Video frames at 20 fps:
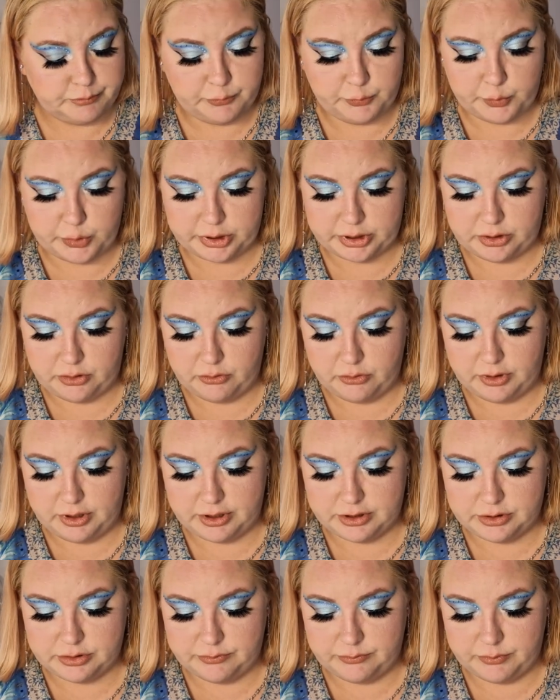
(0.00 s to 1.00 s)
what
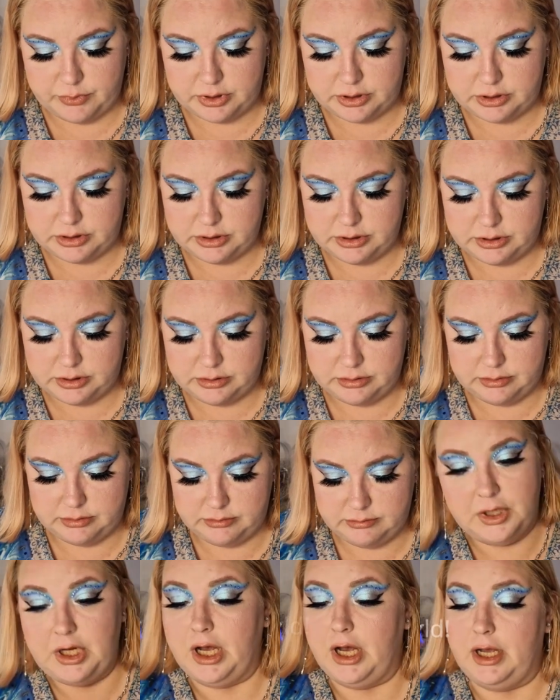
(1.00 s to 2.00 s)
collection was this?
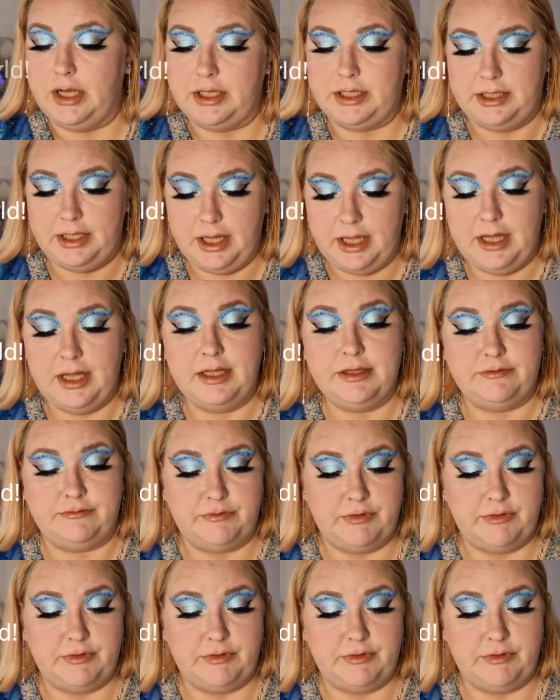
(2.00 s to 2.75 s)
I can't